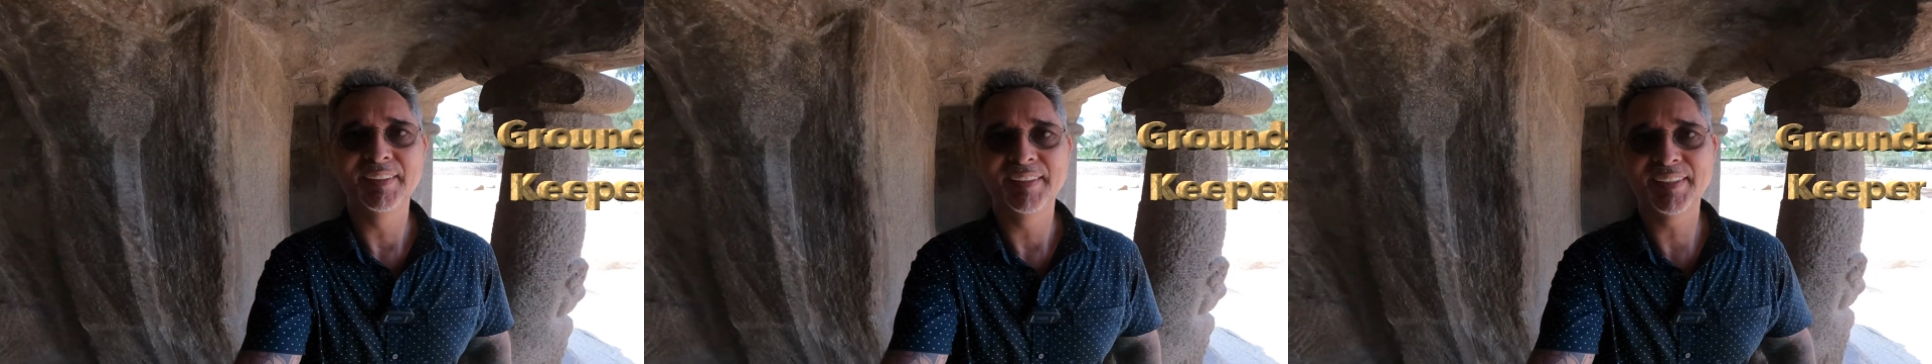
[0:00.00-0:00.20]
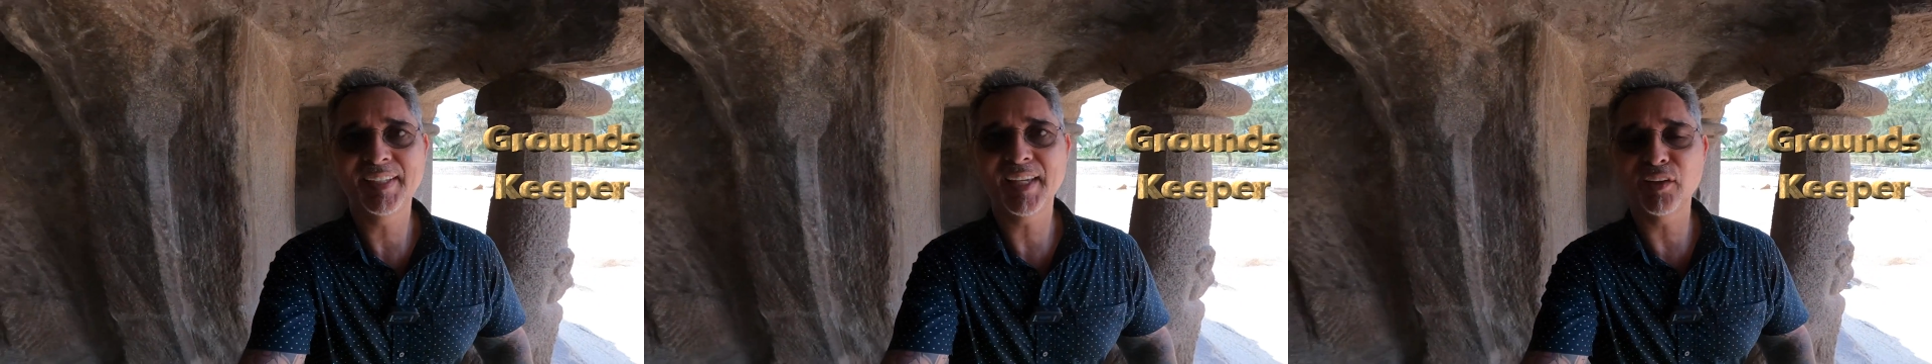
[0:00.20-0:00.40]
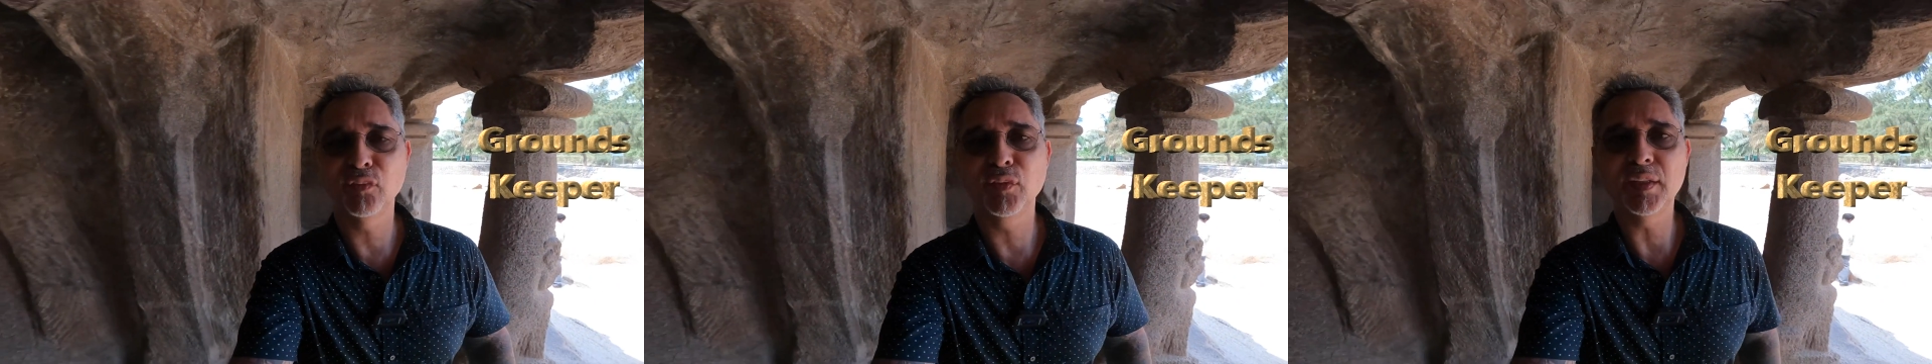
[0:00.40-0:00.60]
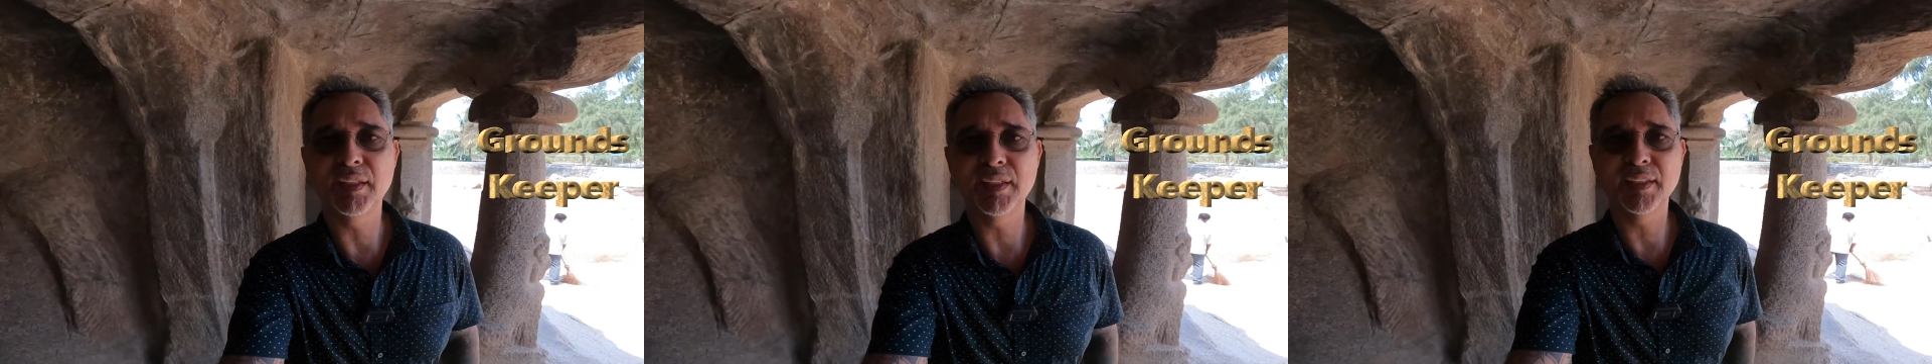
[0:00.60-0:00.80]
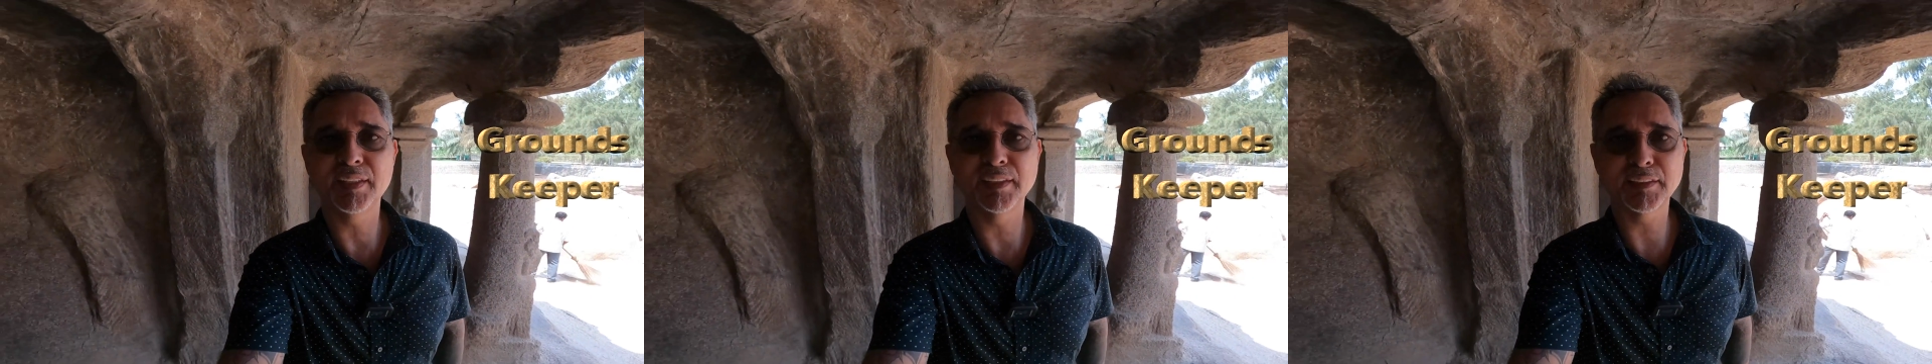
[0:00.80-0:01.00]
you can't
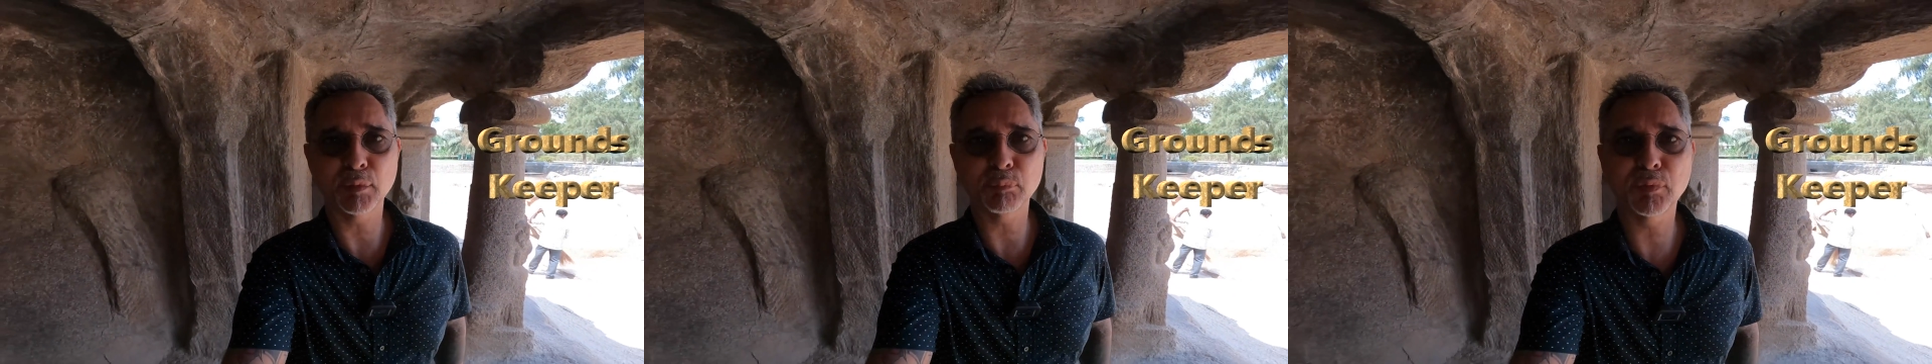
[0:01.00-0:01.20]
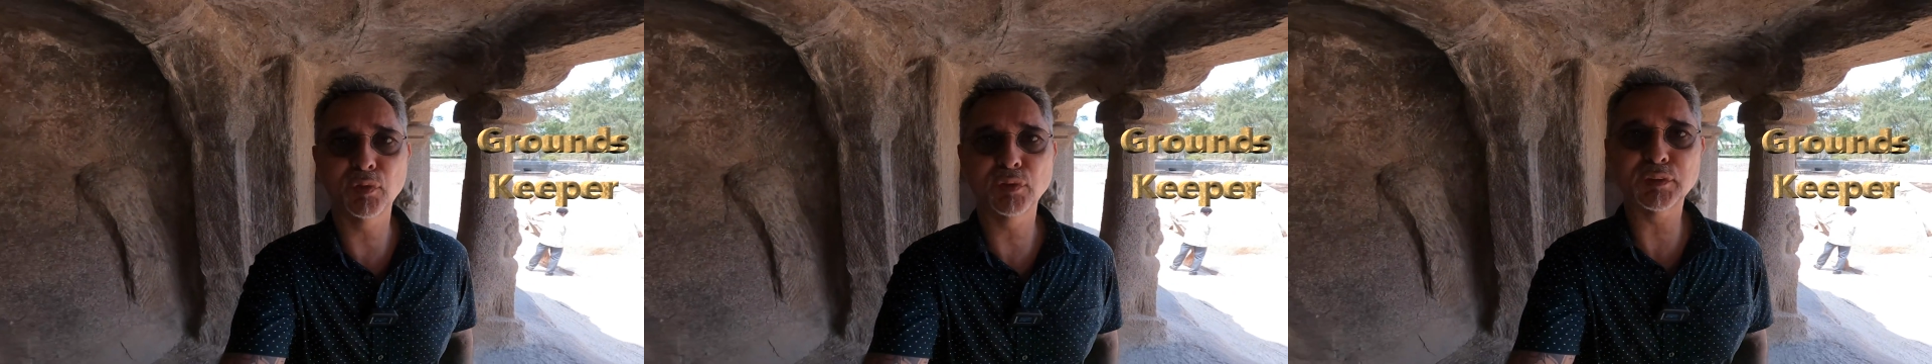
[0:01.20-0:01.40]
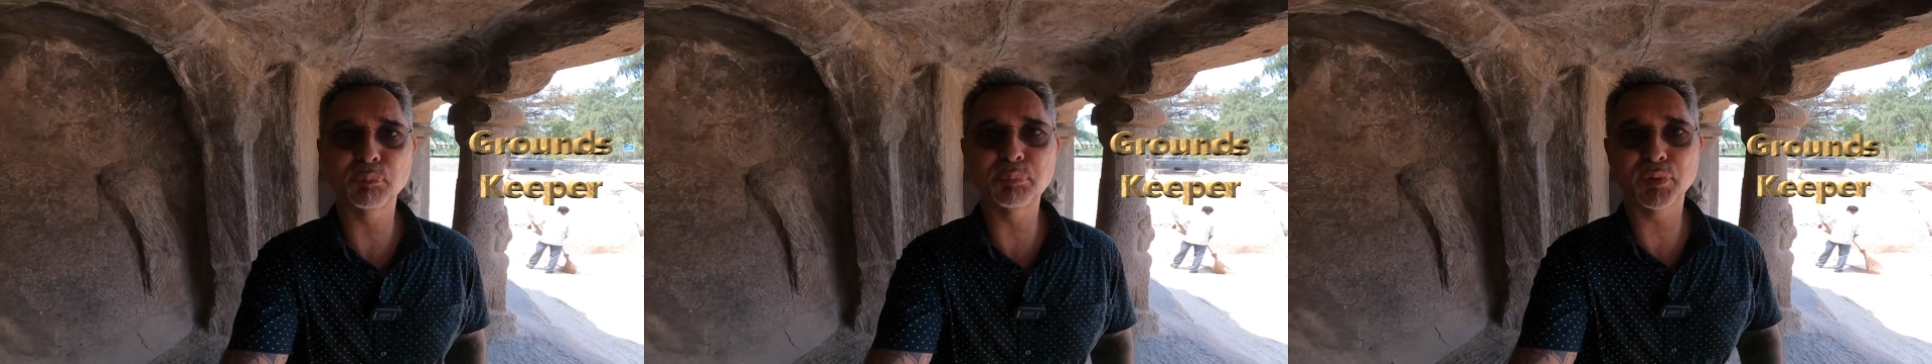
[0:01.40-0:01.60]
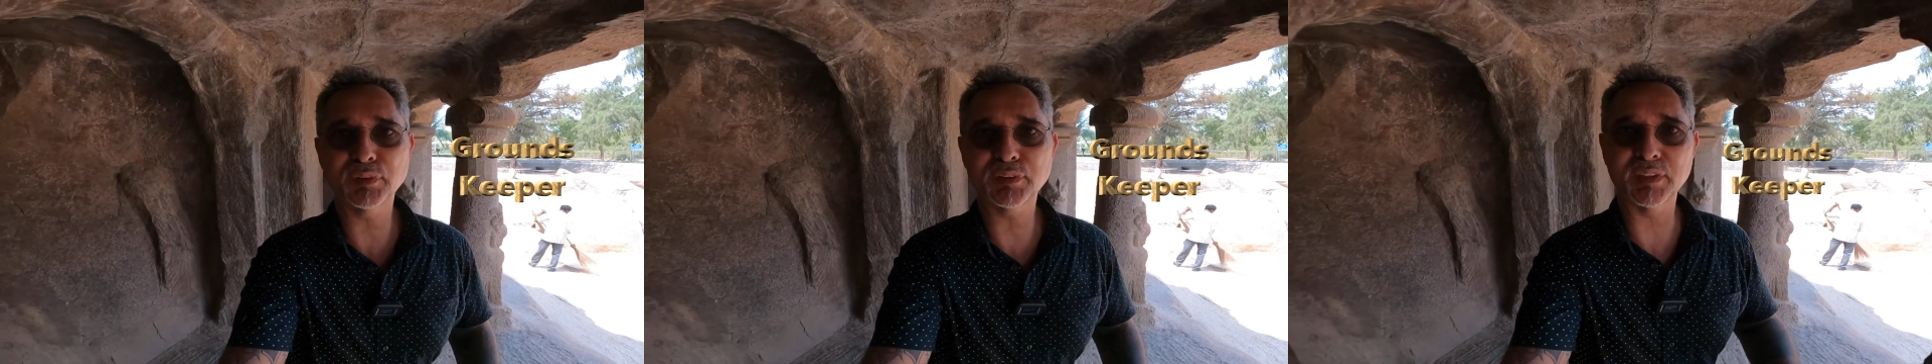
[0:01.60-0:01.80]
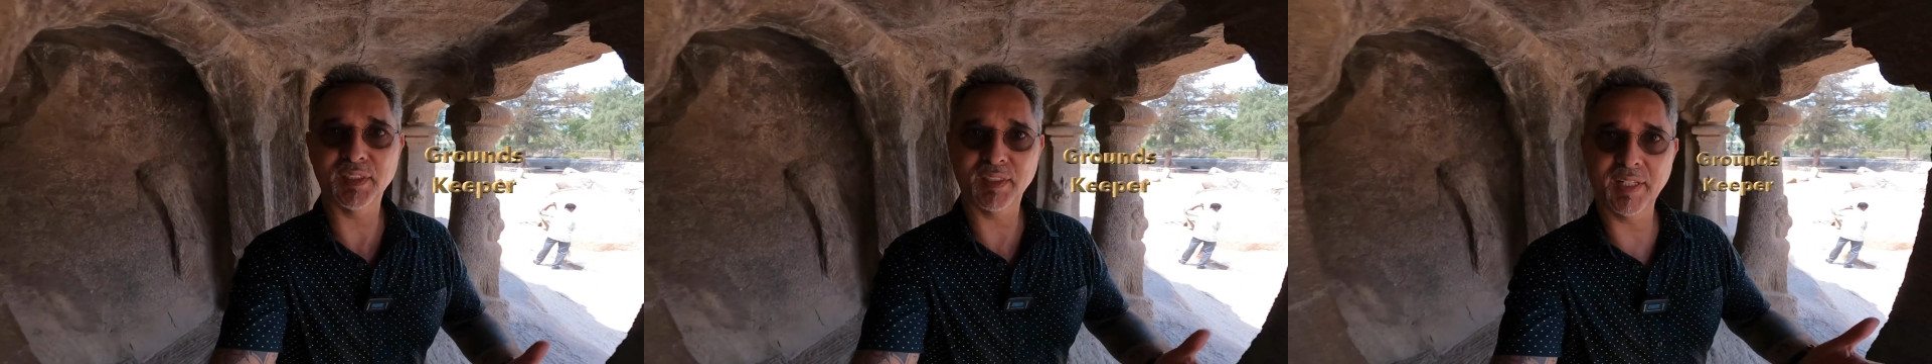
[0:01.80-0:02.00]
really get this up close and personal.